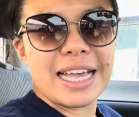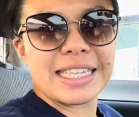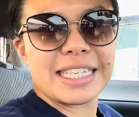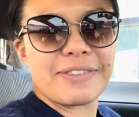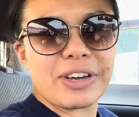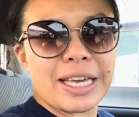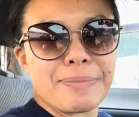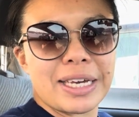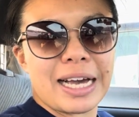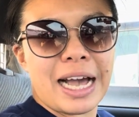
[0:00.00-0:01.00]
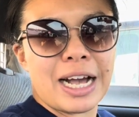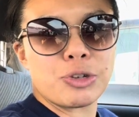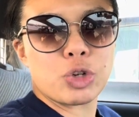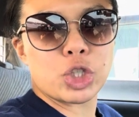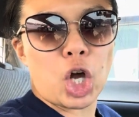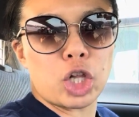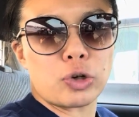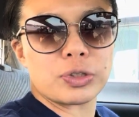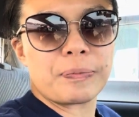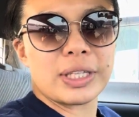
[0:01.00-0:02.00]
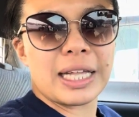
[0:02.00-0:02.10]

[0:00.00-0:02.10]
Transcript: and see if I can make one hundred dollars.